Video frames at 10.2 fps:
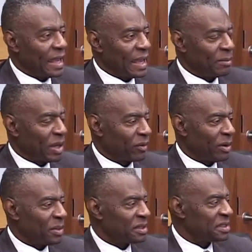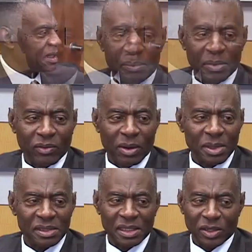And my grandmother said,
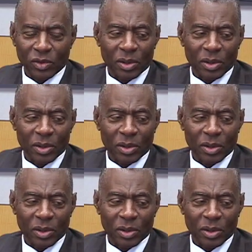no,